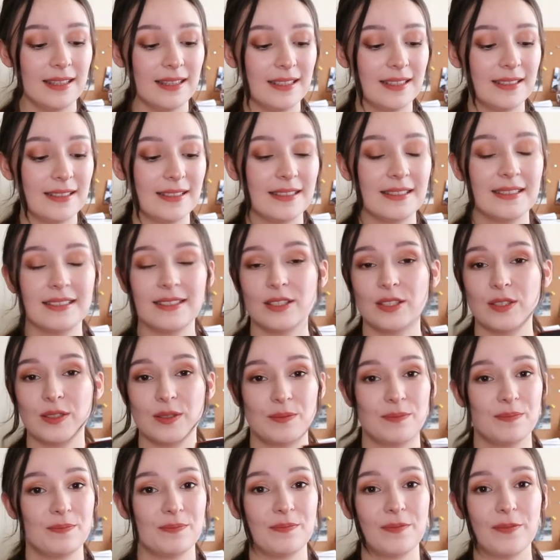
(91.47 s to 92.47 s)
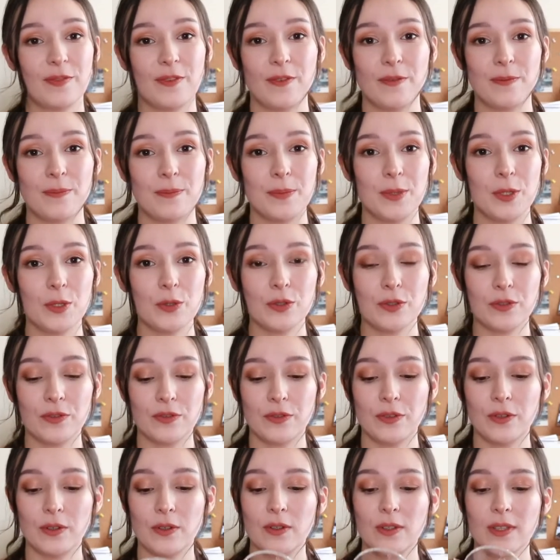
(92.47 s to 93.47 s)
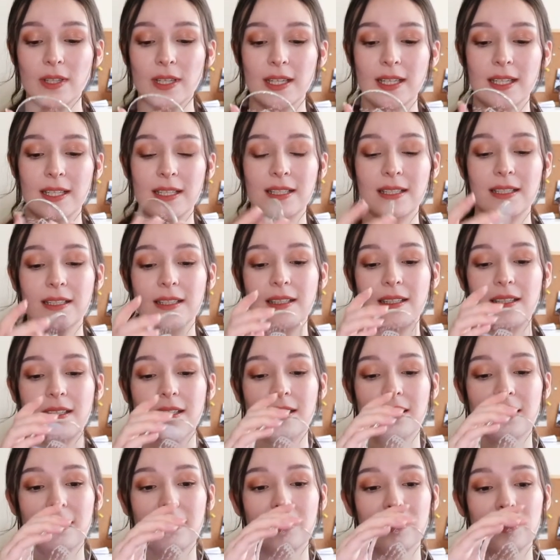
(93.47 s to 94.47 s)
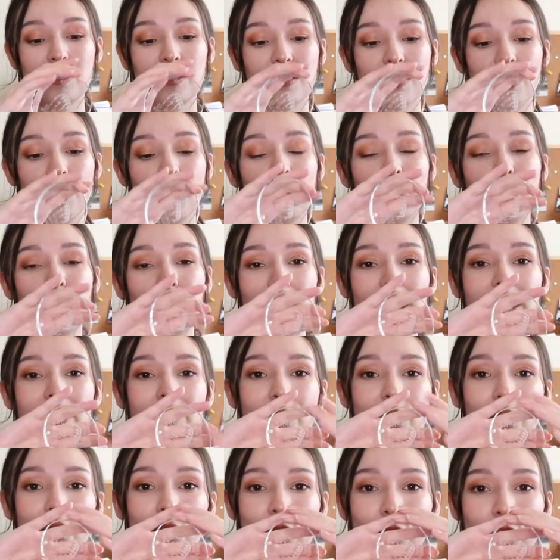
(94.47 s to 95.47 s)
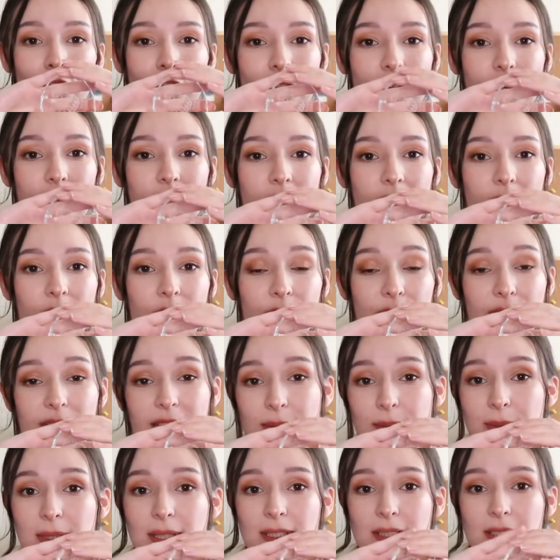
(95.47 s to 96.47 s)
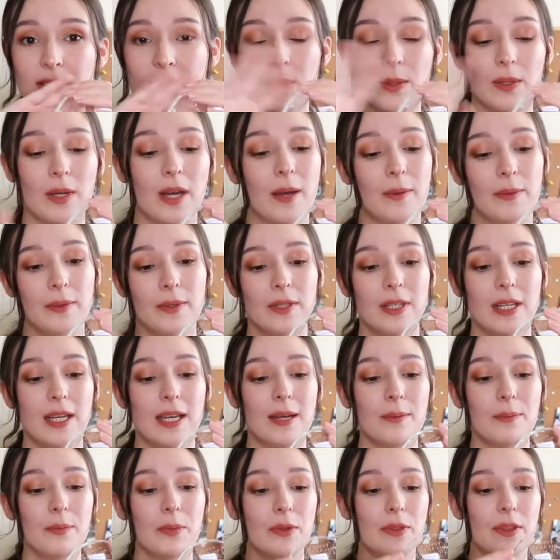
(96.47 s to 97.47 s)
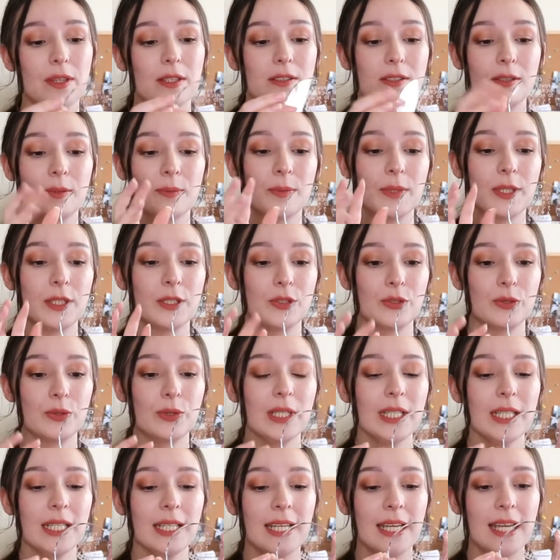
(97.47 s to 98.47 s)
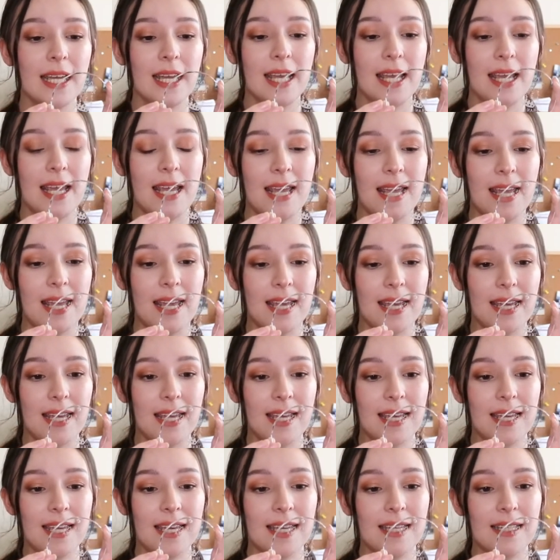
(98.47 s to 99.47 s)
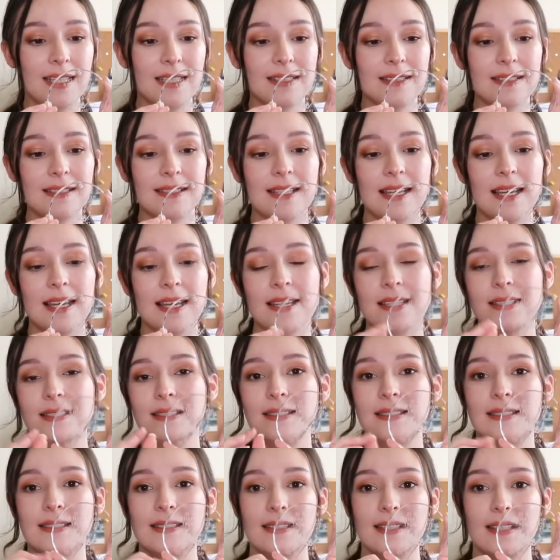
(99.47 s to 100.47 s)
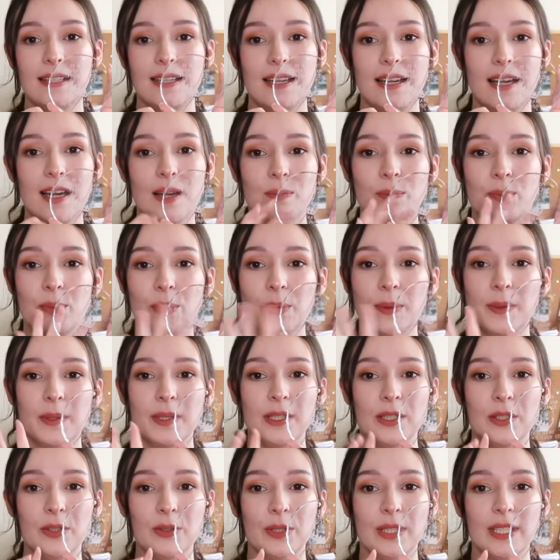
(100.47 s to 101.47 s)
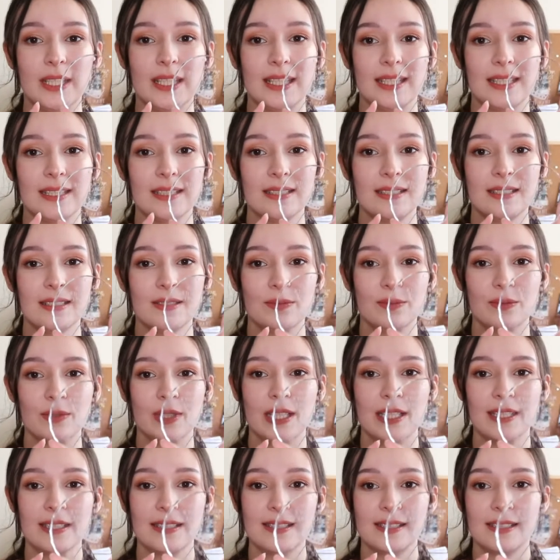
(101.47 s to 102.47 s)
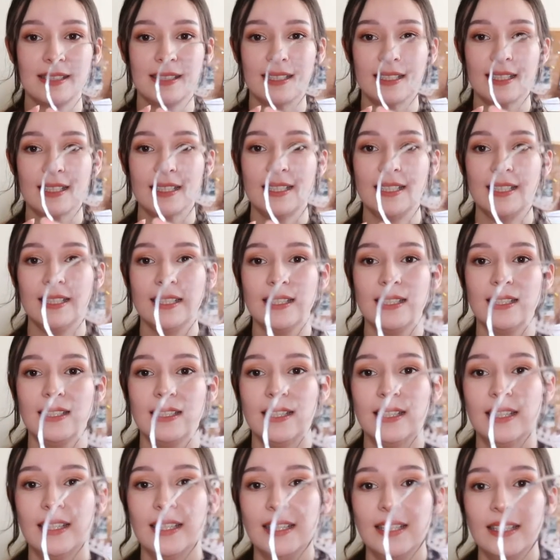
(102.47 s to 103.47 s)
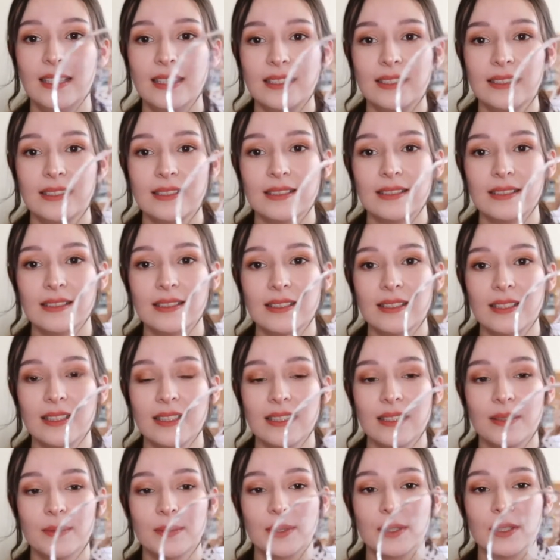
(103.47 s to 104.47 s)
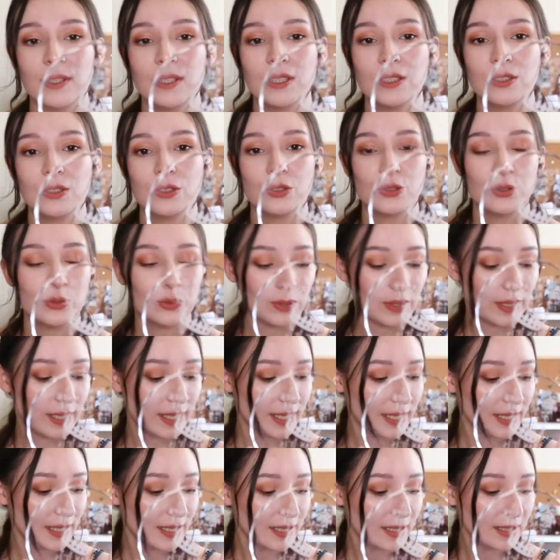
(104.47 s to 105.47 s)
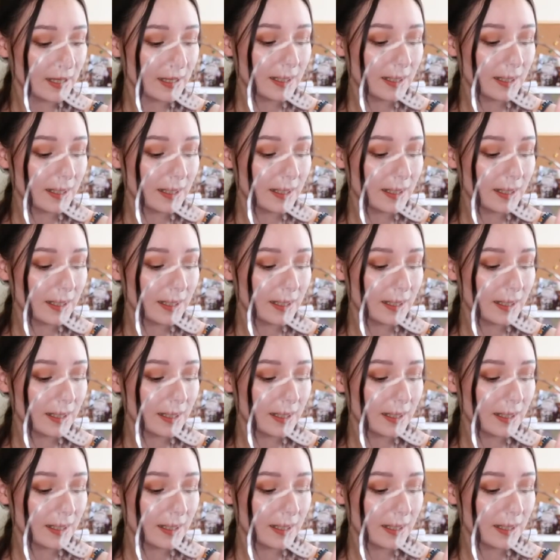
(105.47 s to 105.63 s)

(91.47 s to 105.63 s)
This is beautiful and it's great for Christmas, so I'm gonna put this on my tree. And it says, probably you can't really see, see it, I'm gonna try.